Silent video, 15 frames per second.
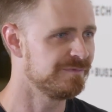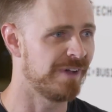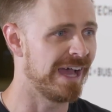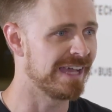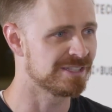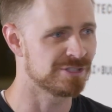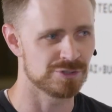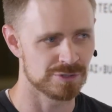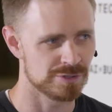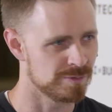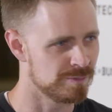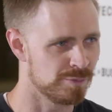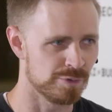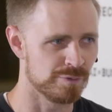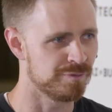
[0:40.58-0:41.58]
faster,
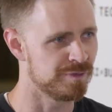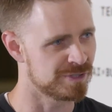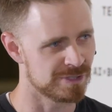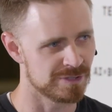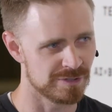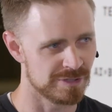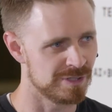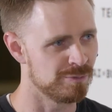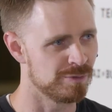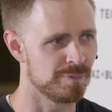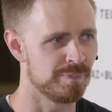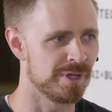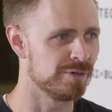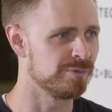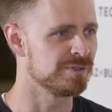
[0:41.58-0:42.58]
more efficiently, with
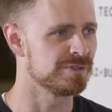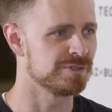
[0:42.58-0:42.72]
better